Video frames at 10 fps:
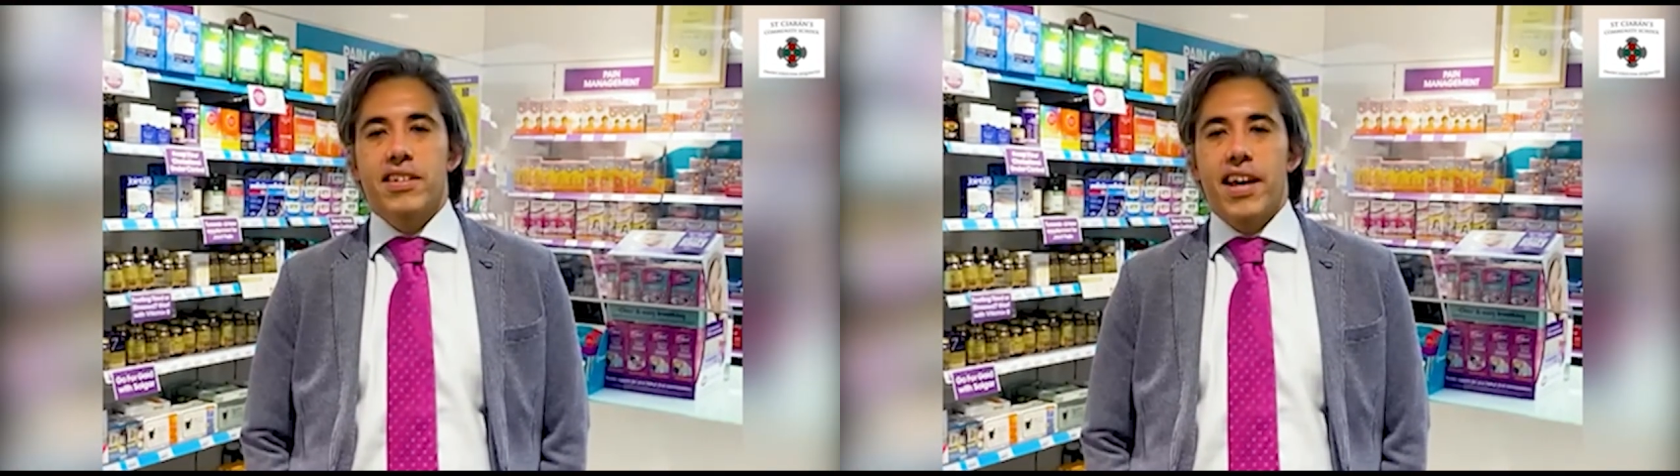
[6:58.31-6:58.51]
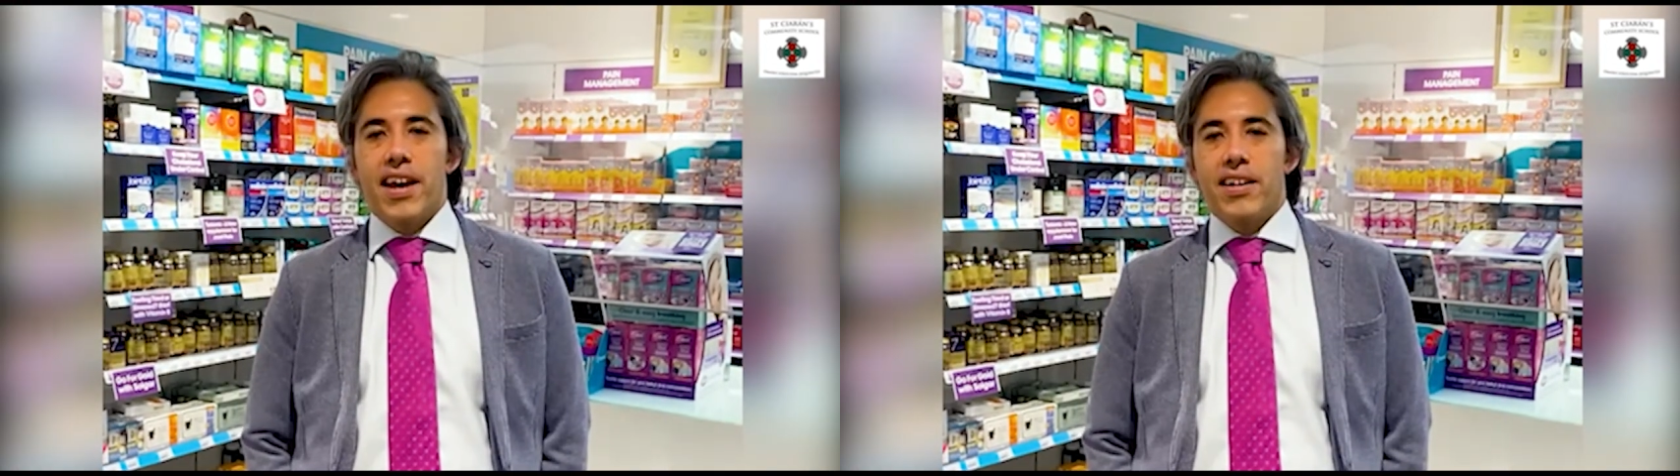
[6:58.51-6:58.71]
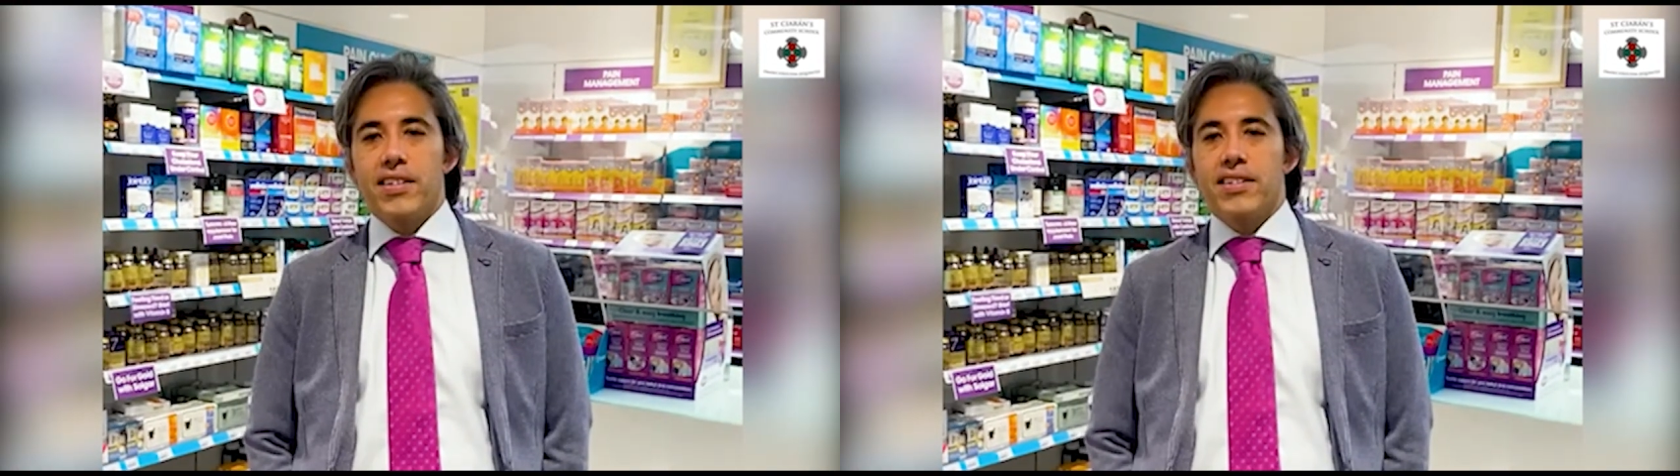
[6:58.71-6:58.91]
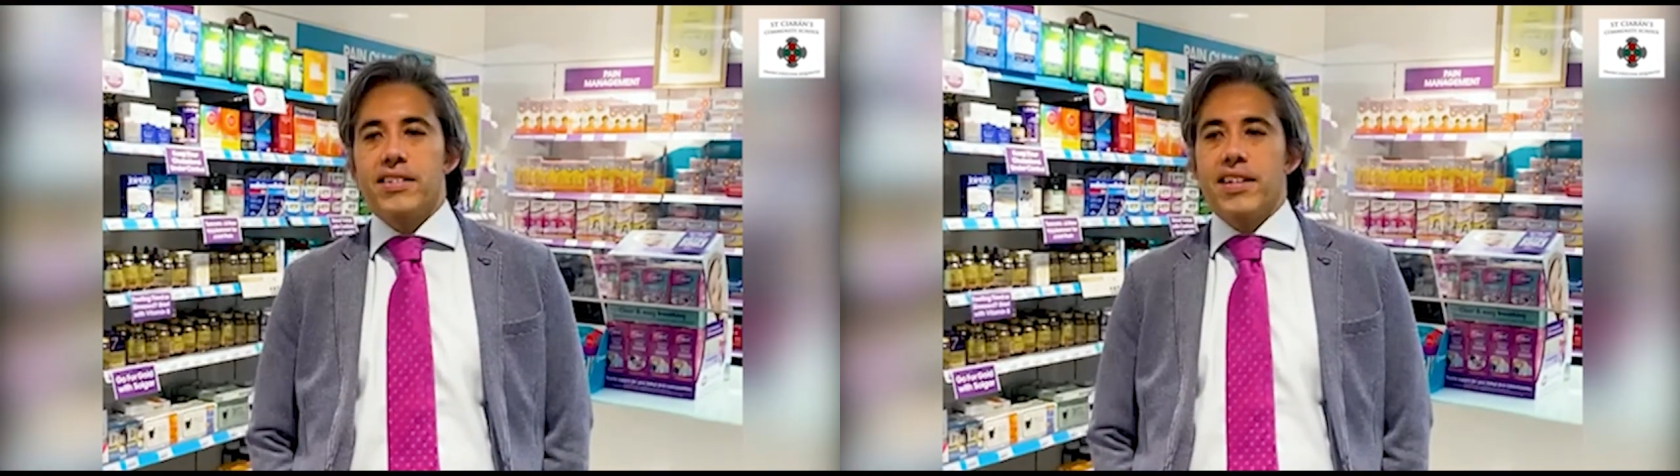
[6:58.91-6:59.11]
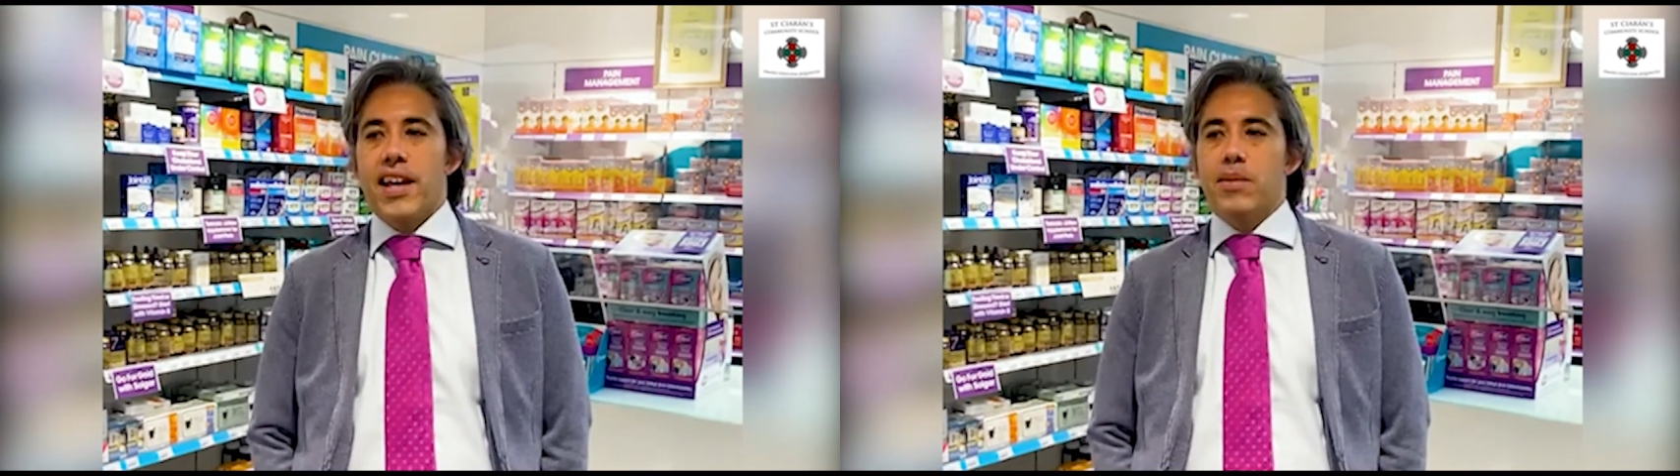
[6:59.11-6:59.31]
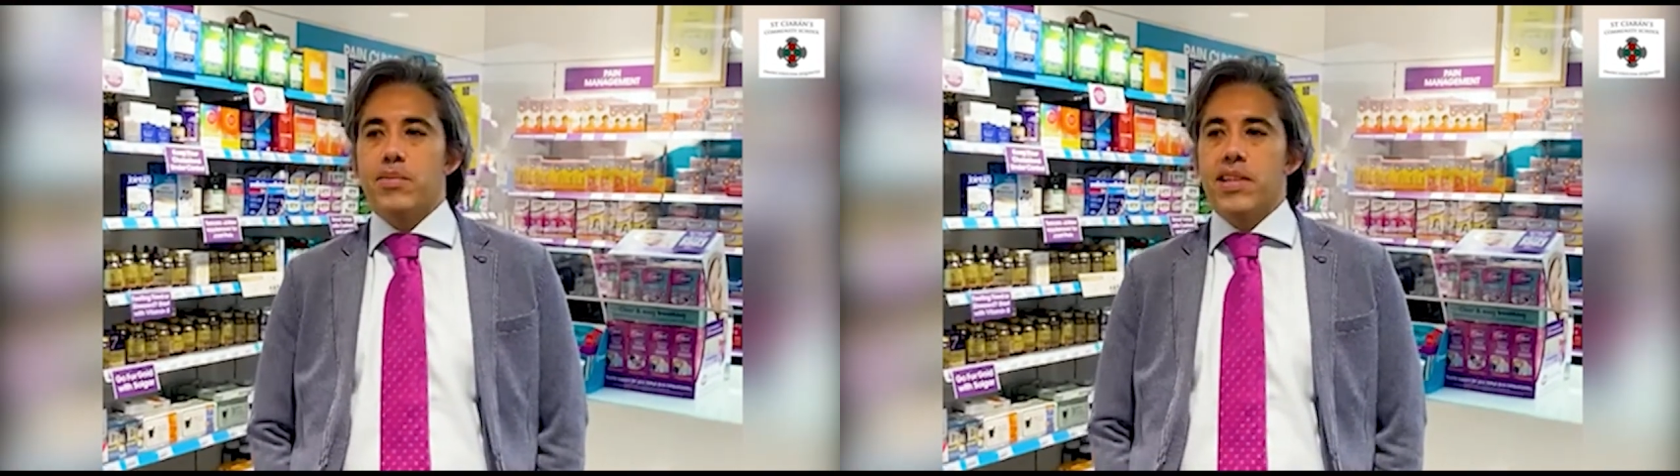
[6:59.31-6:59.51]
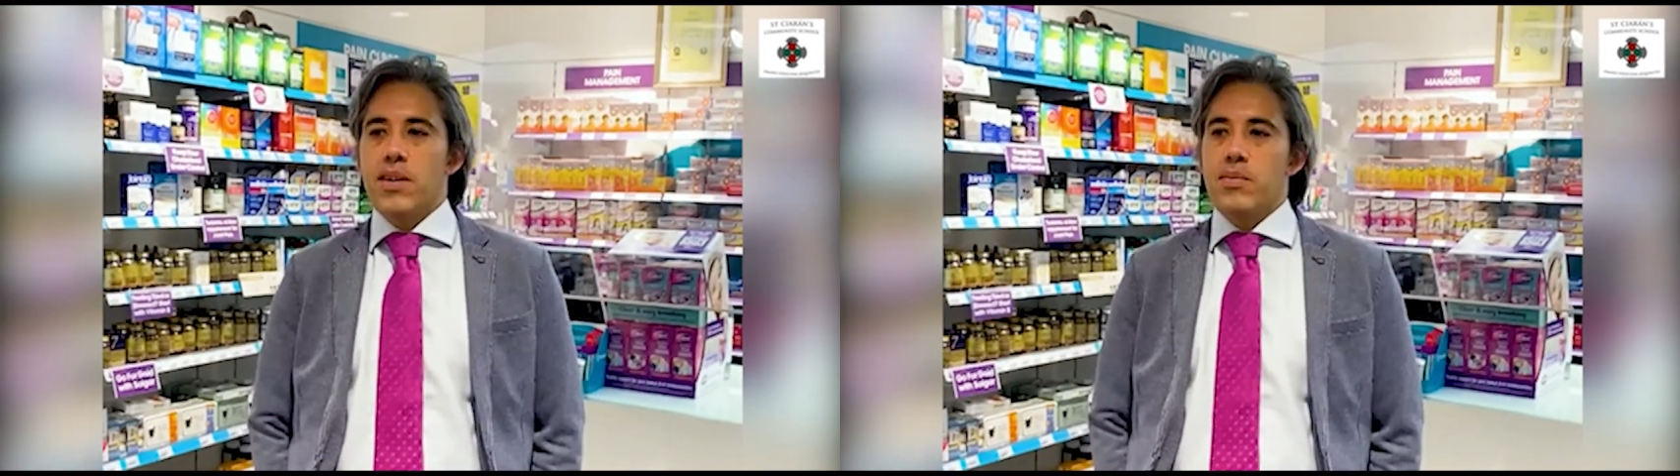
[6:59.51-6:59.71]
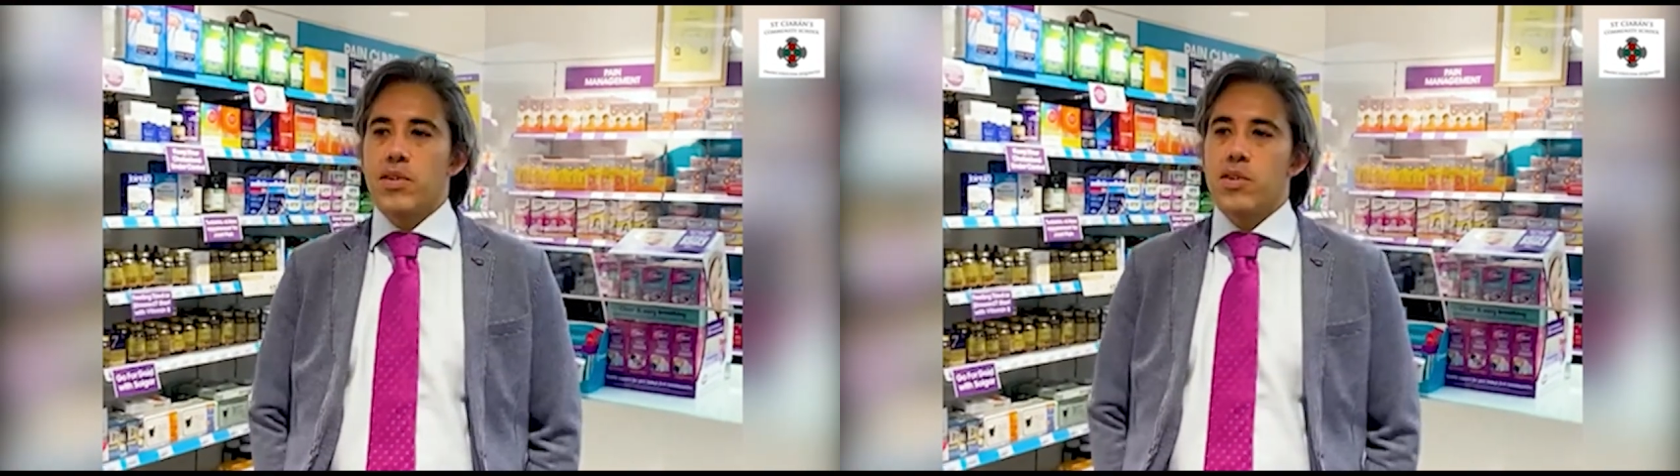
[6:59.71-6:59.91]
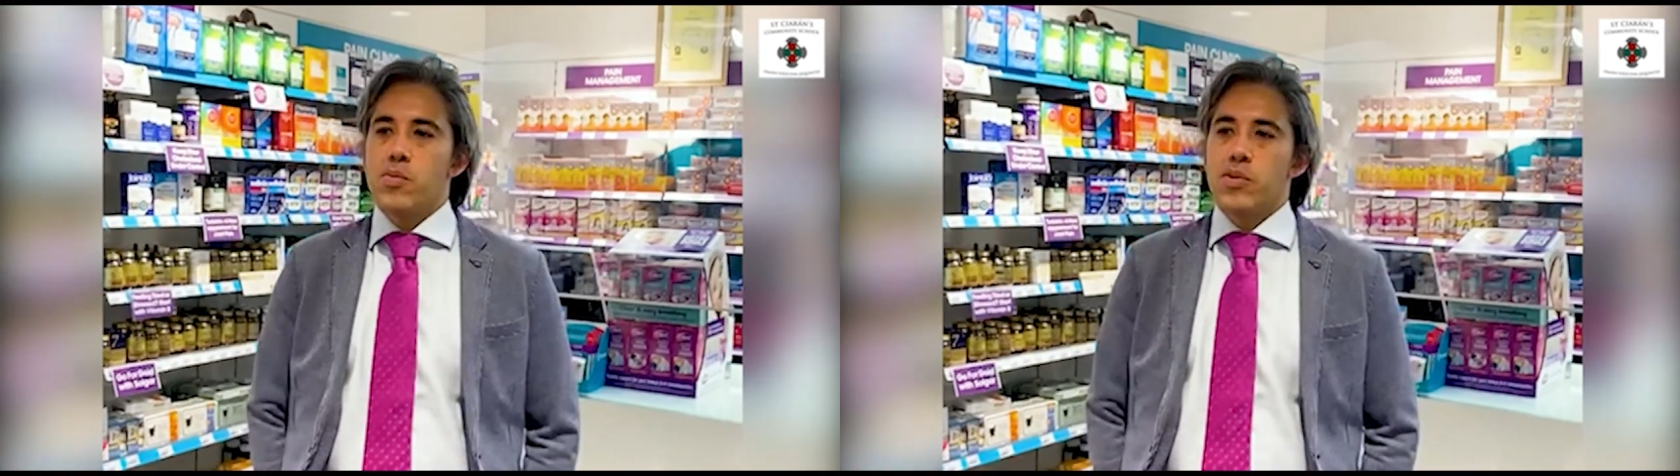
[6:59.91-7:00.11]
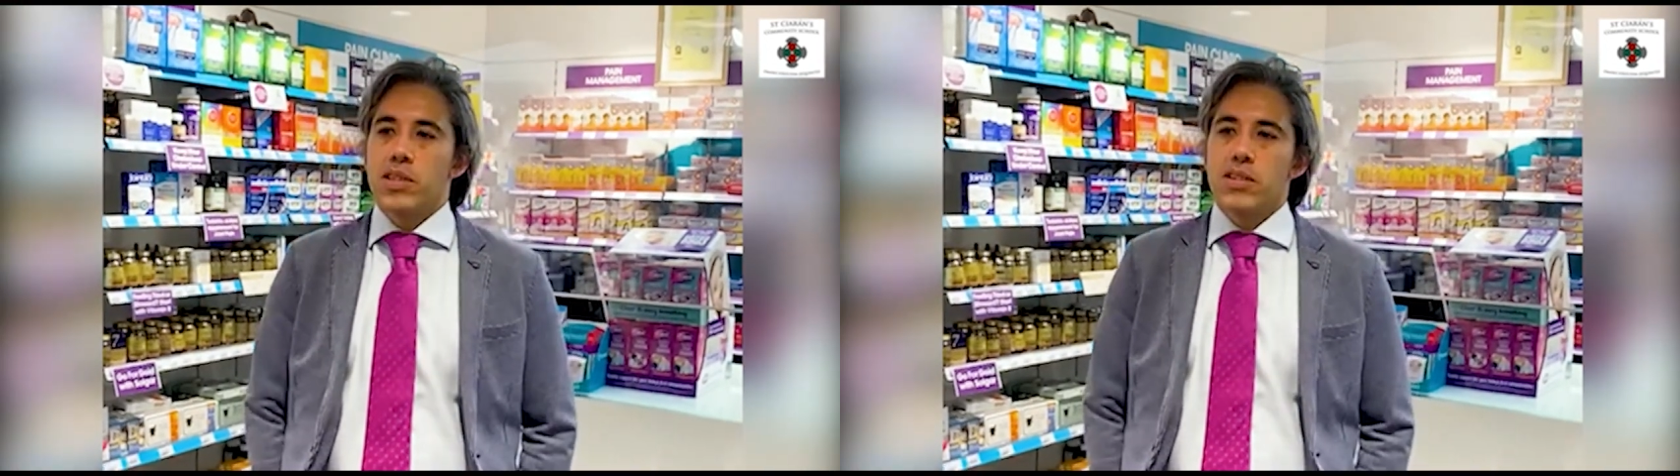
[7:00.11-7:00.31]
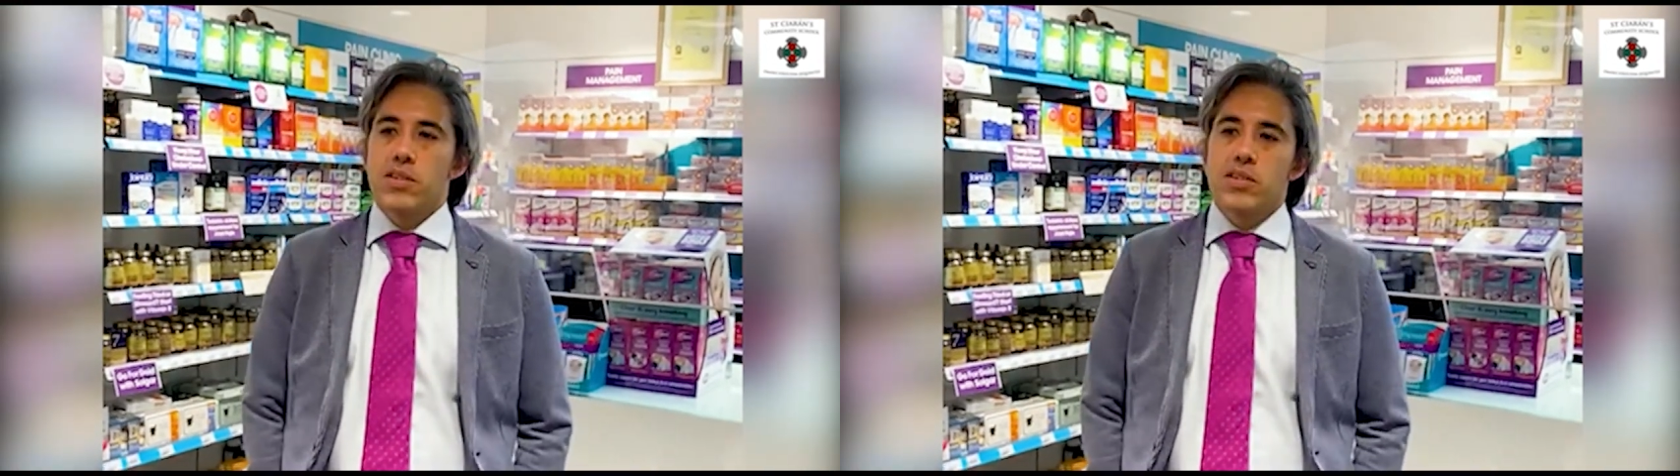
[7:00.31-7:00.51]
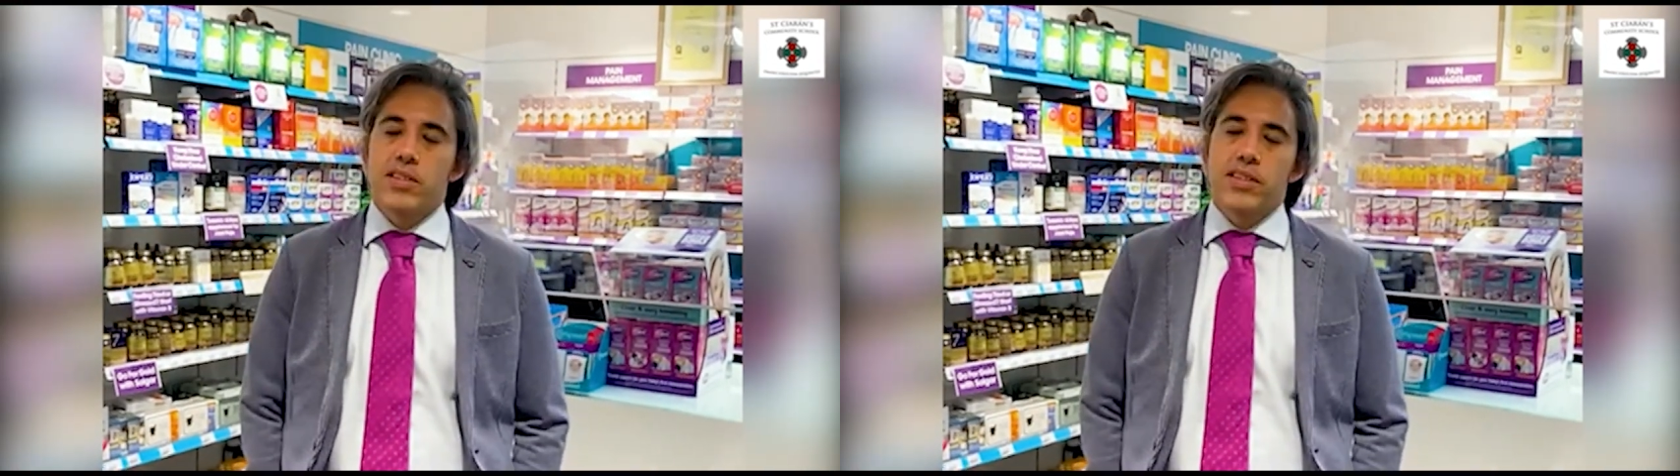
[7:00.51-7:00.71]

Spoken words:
Kells helped set me up with a good